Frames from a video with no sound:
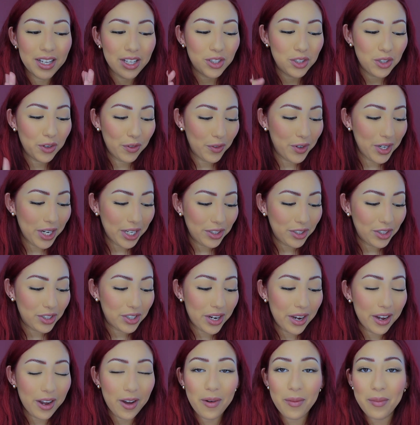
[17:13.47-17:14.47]
Don't forget to
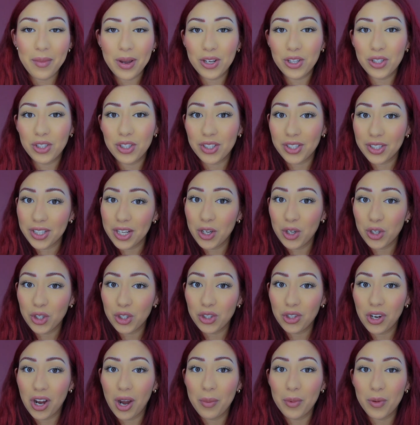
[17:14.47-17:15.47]
check out my sticker
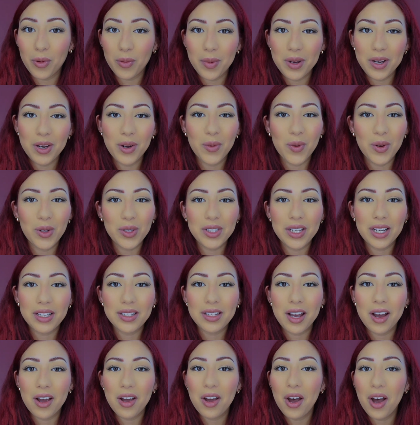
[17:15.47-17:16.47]
shop,
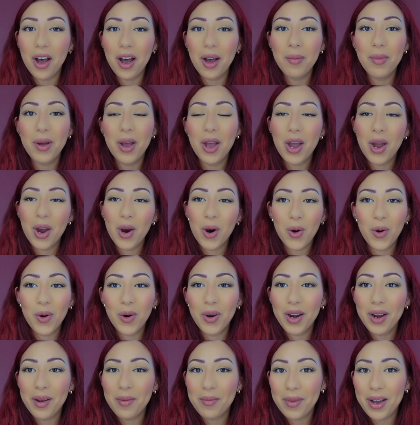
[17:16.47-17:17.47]
rominarossa.com,
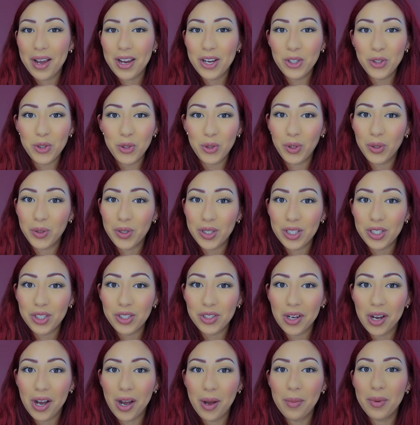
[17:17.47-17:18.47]
or my jewelry
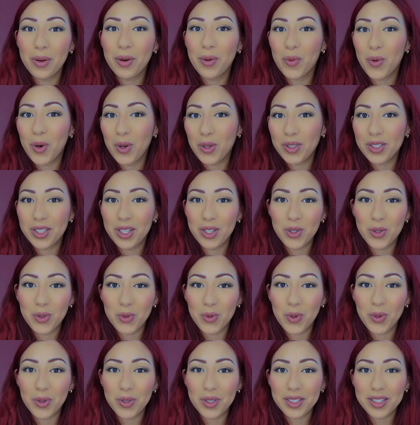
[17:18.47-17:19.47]
shop,
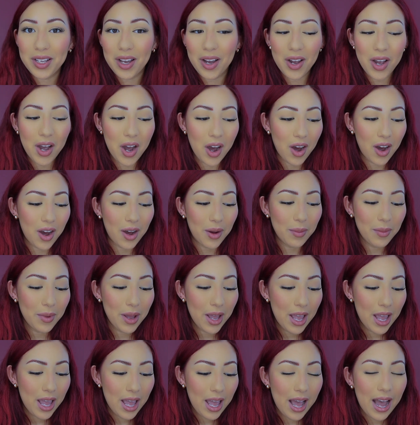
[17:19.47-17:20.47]
rossajewels.com.
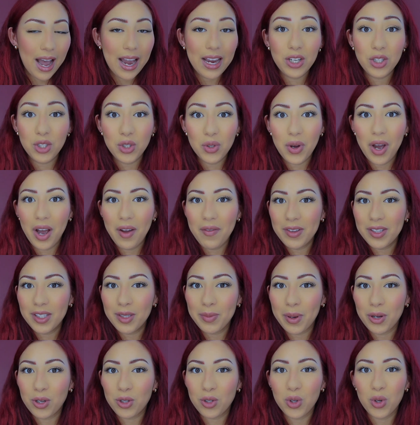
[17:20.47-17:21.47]
I do have a
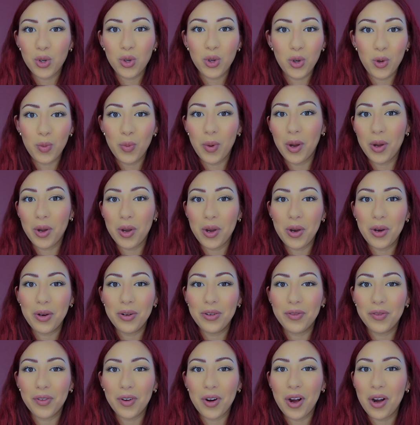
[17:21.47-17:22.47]
special coupon code
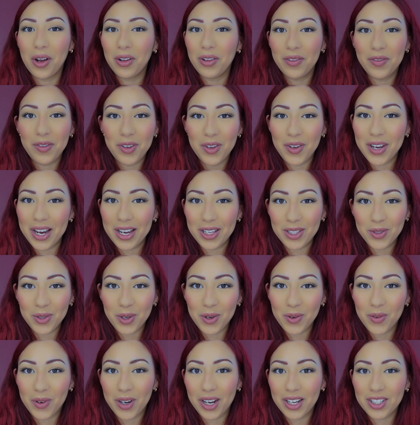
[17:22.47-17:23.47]
for all of you guys who are
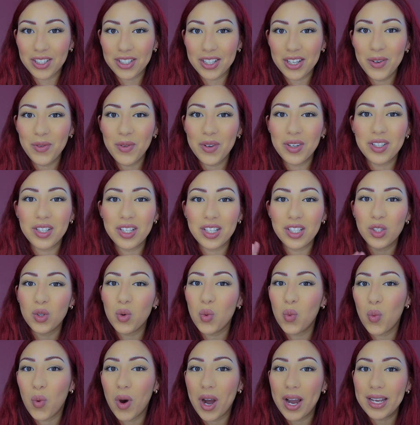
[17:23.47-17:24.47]
watching, which is
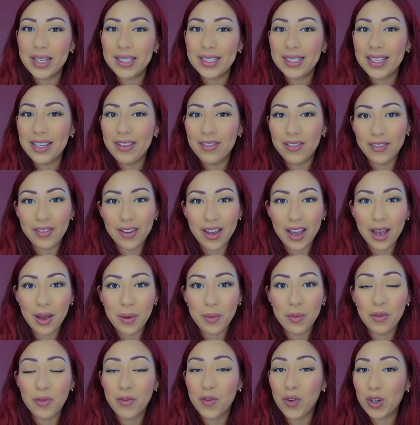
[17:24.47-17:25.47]
YTFAM,
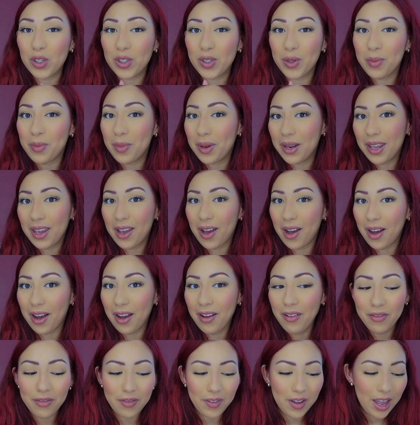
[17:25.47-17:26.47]
for some money
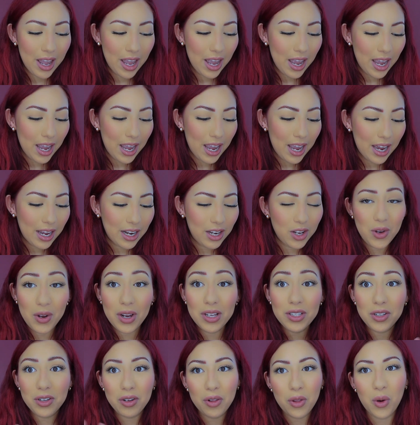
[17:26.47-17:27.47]
off. And you guys
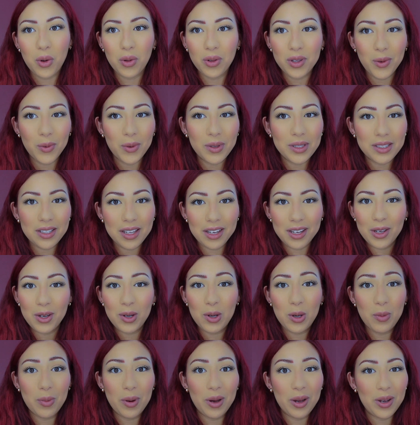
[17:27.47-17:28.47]
are the only ones getting a
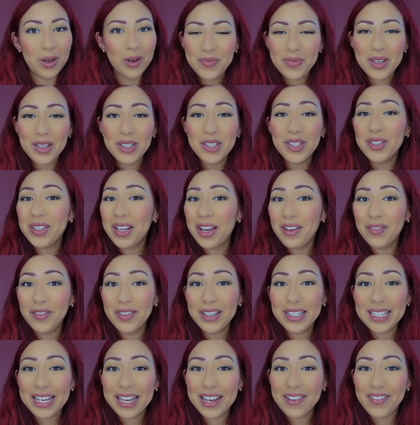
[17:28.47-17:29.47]
coupon code. So definitely
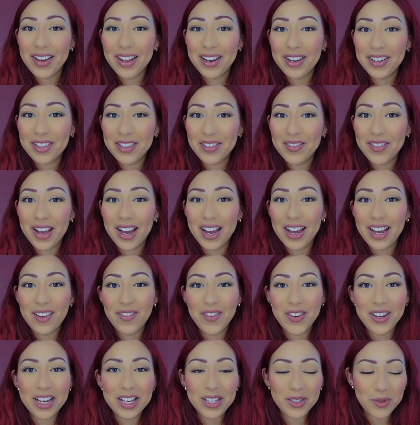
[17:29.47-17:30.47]
take advantage of that if you
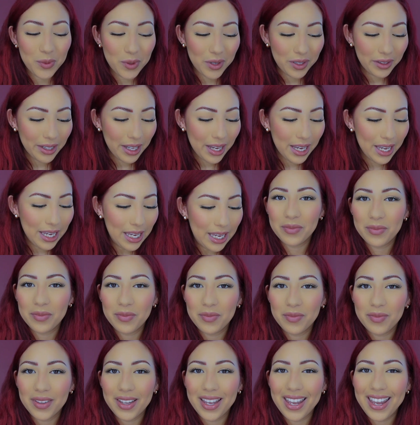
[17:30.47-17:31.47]
guys would like.
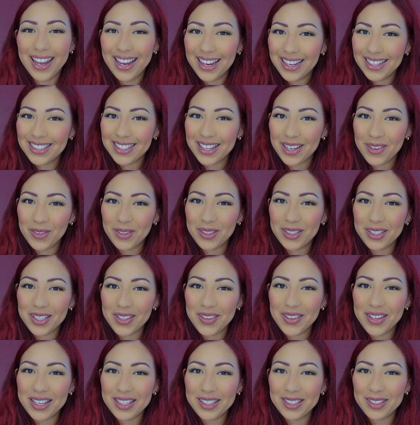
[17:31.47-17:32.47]
And I will see you
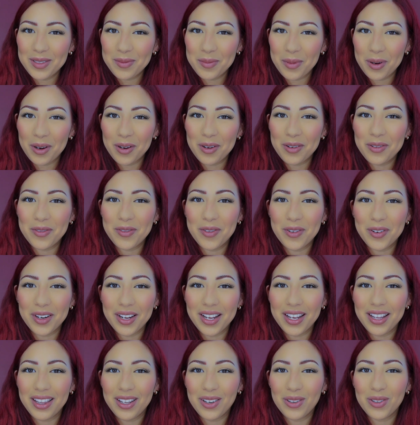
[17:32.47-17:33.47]
guys tomorrow for a
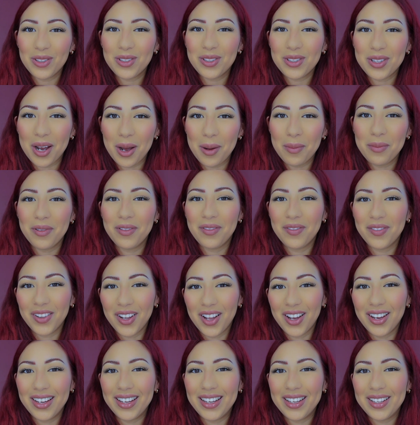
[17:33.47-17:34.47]
little shop
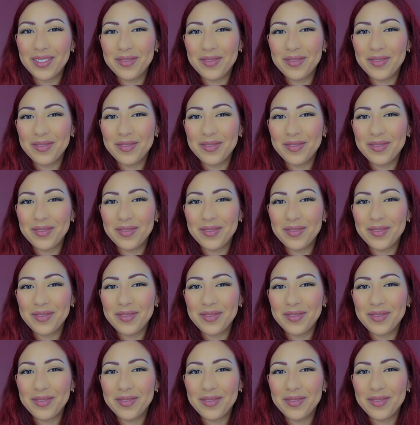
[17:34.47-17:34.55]
vlog.